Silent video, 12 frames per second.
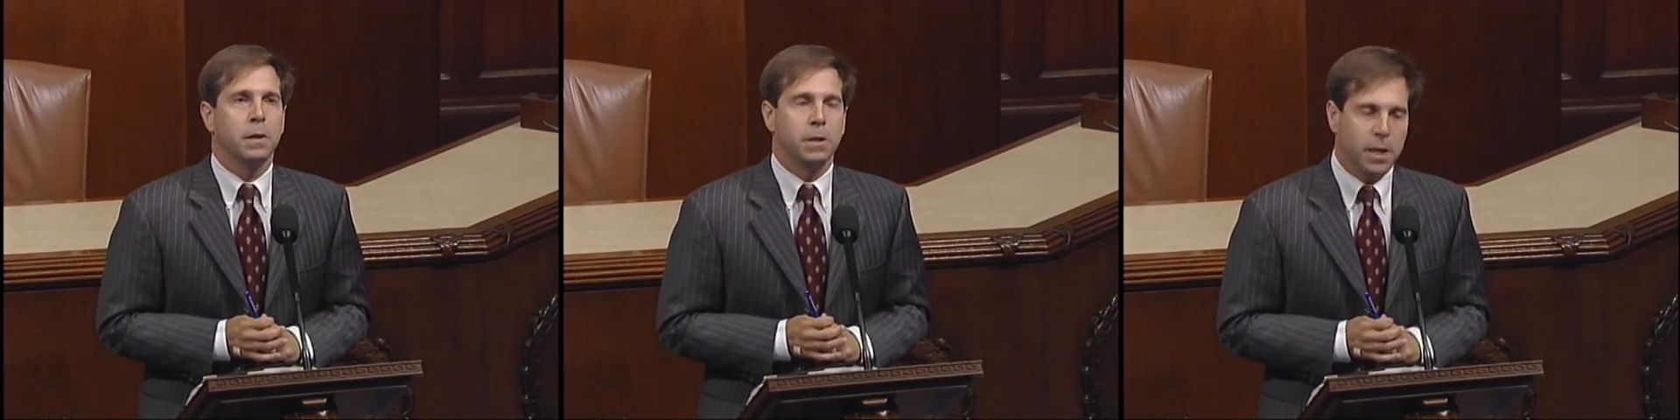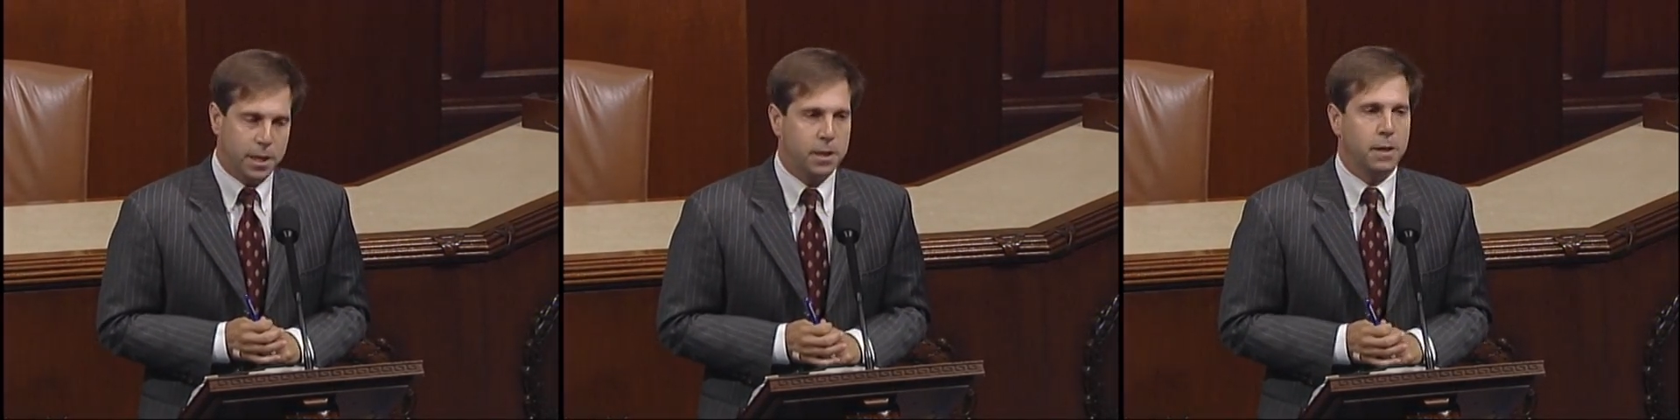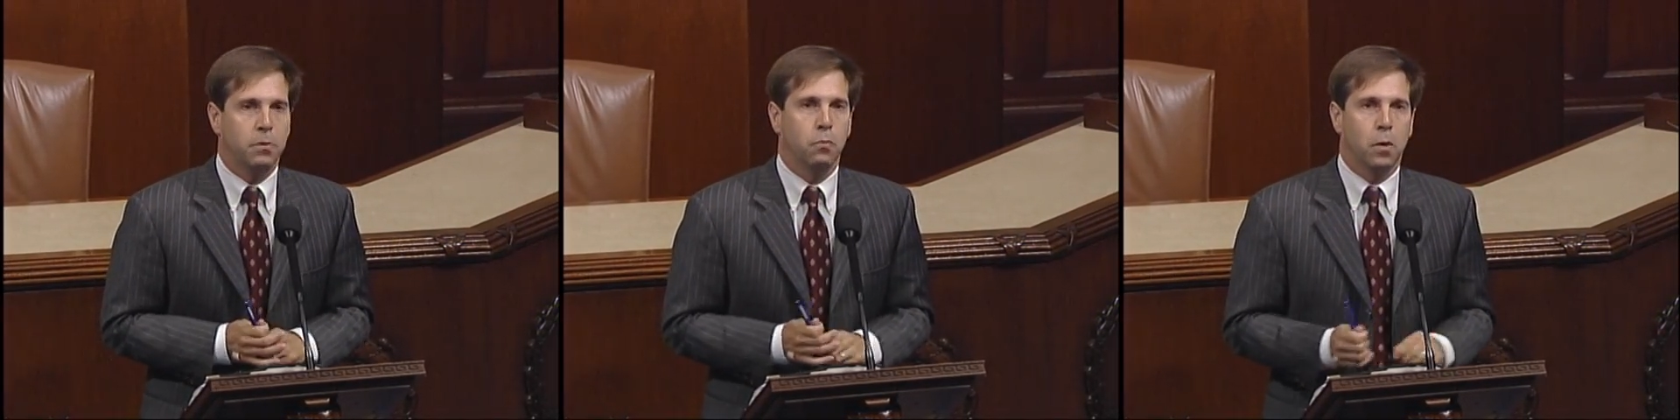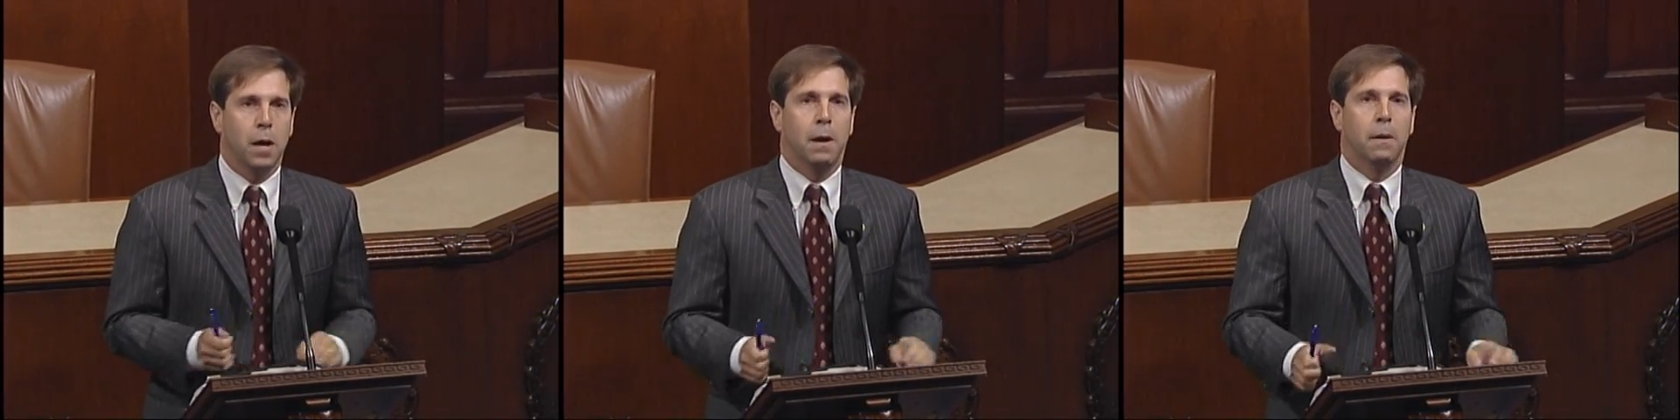You did
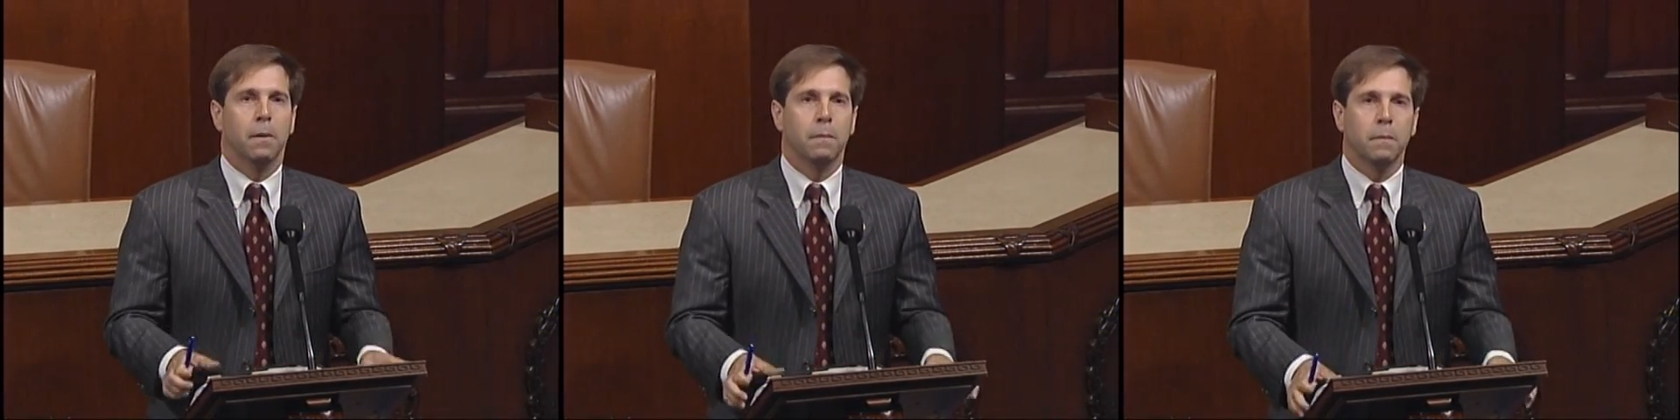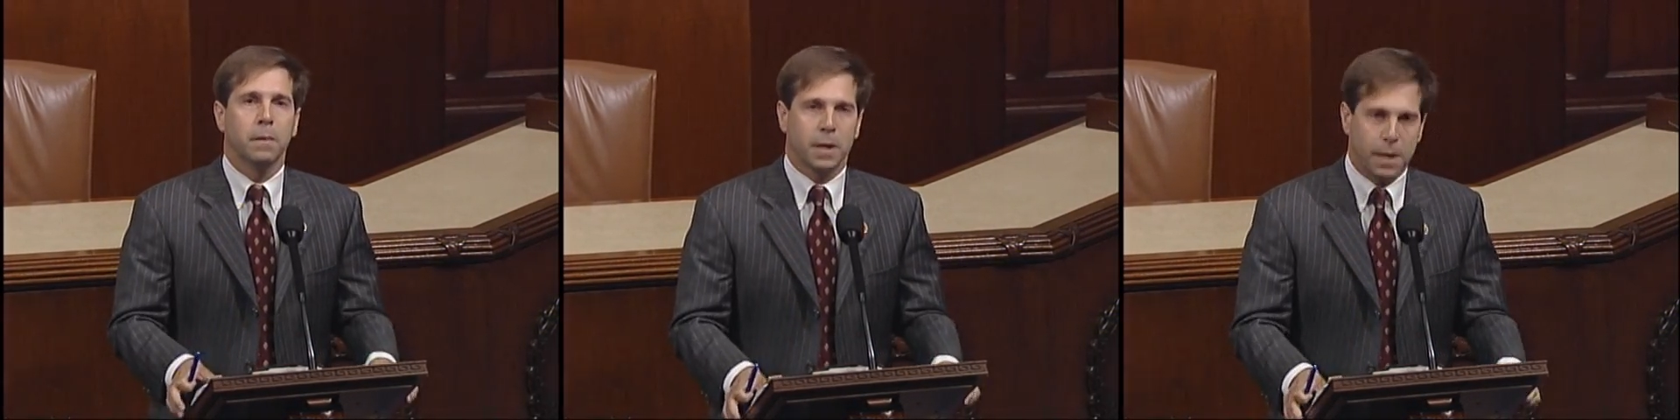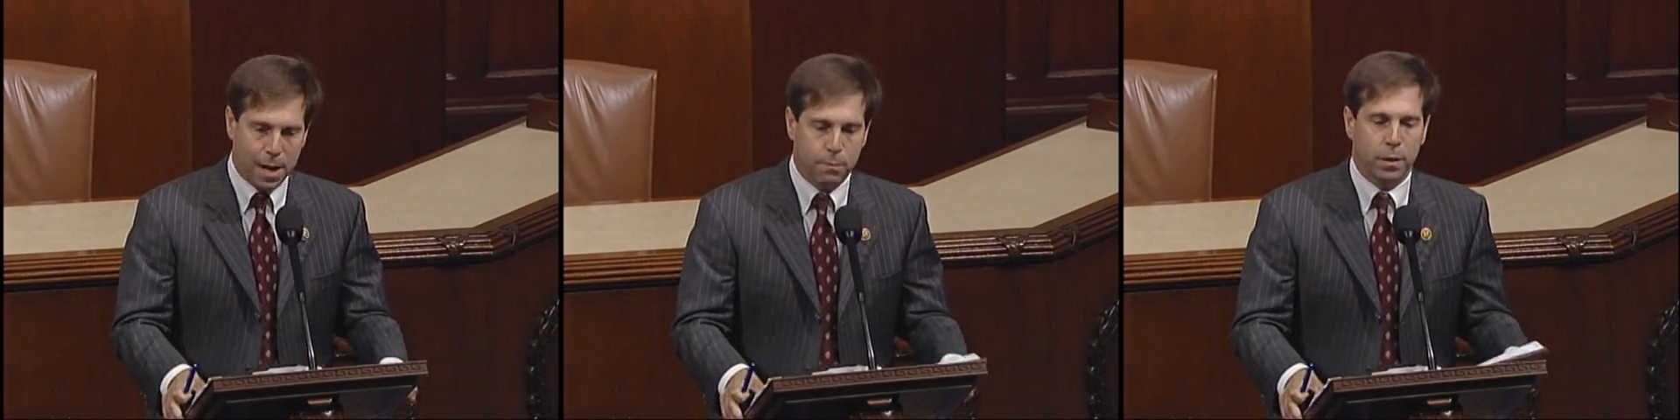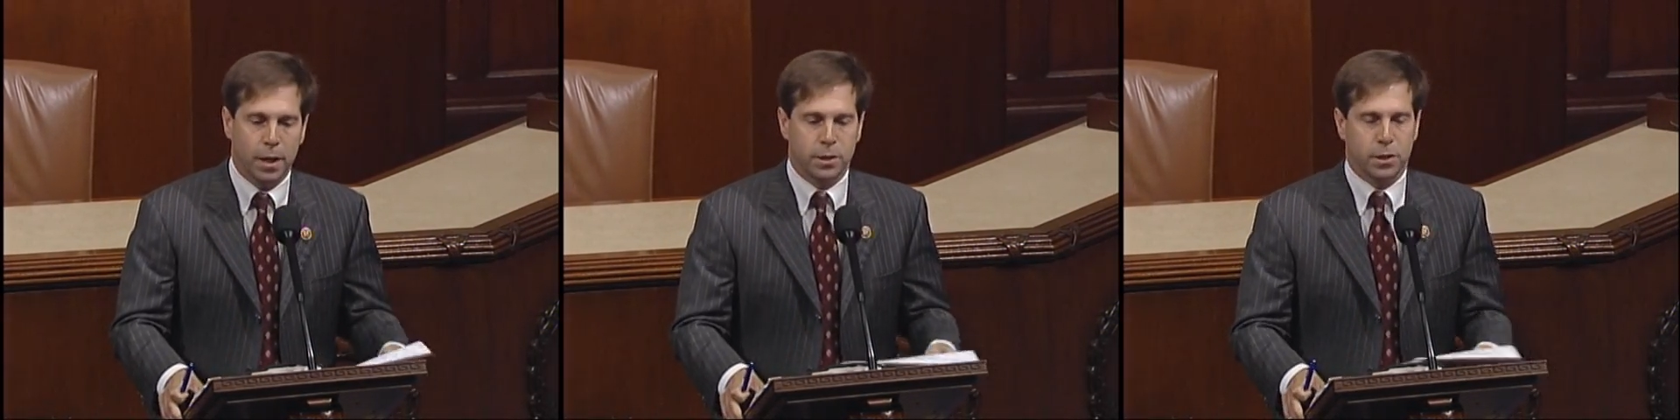well. God
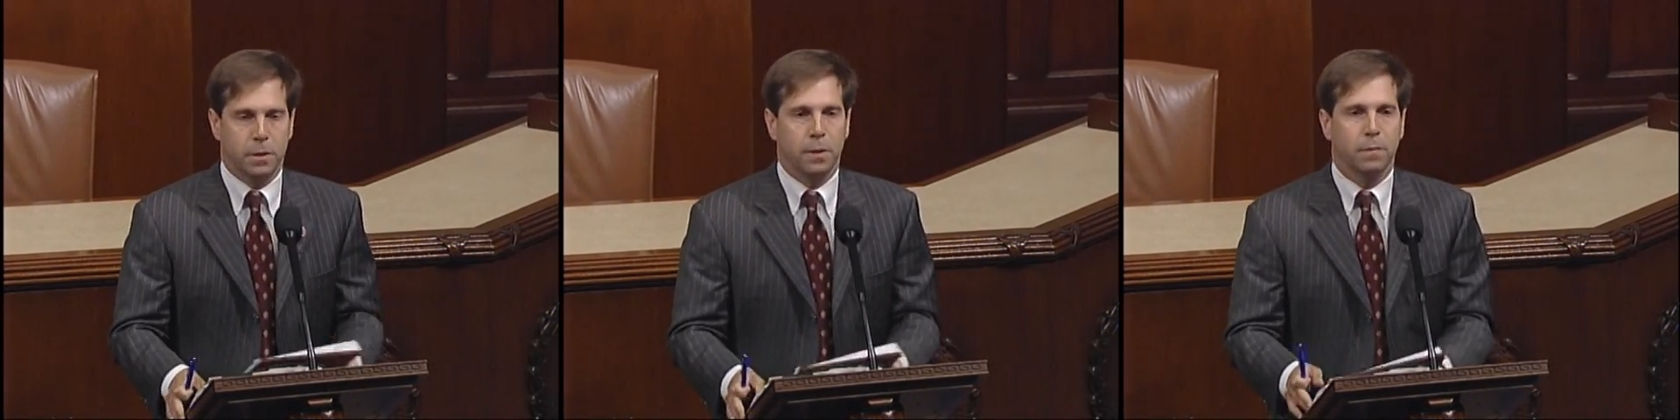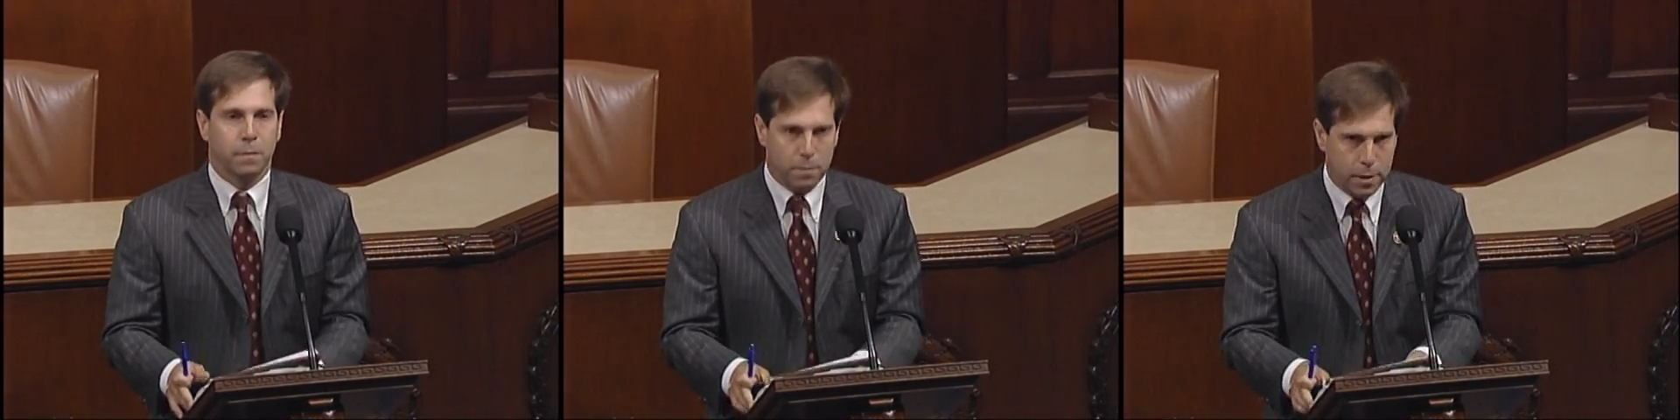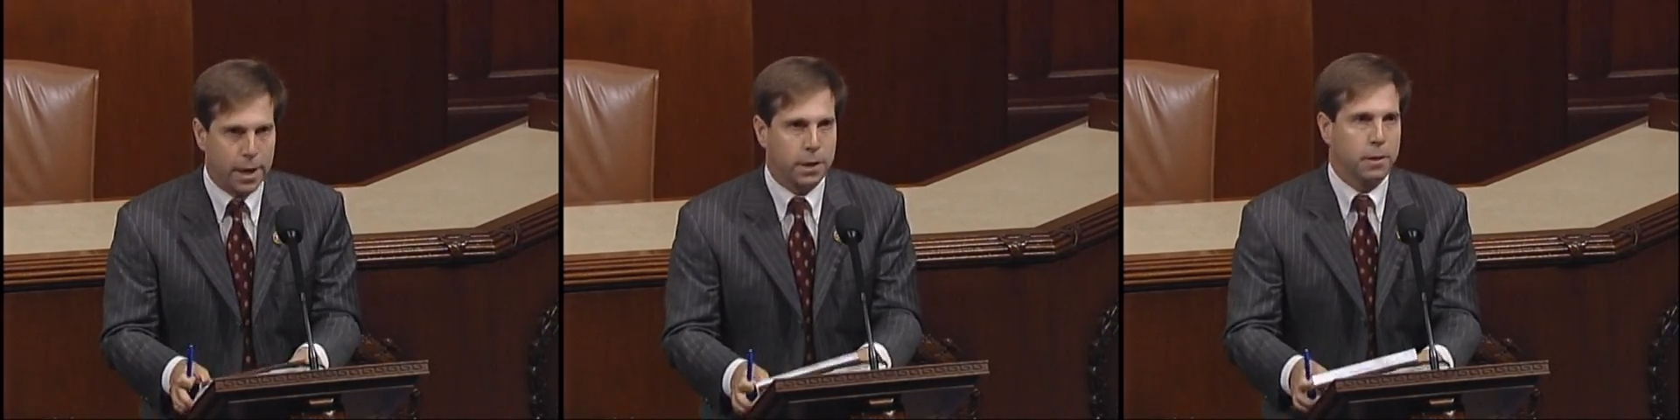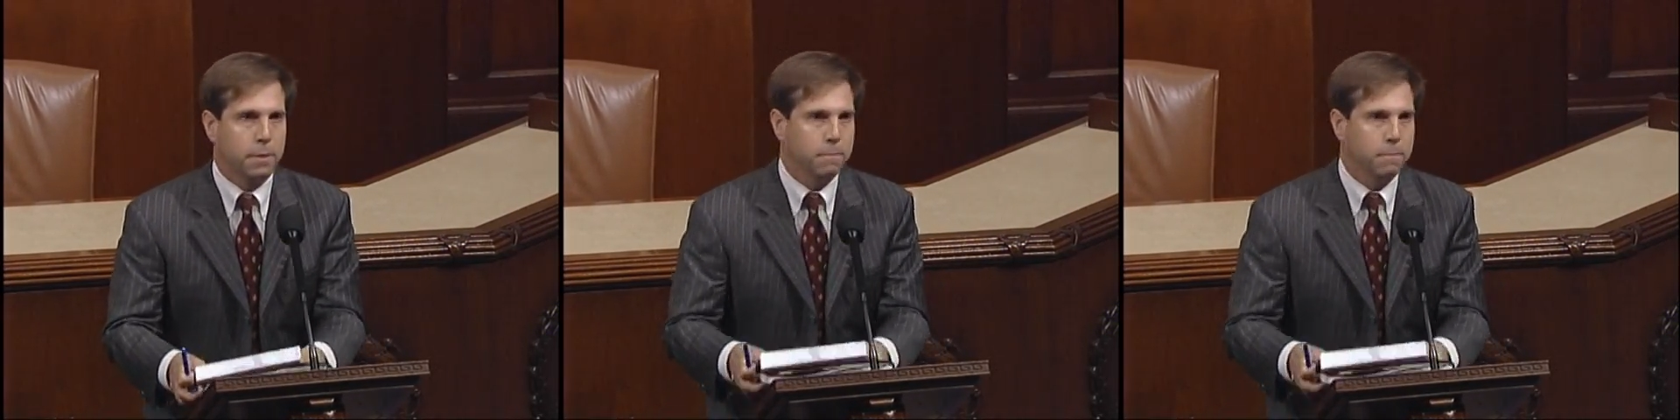bless you. Thank you.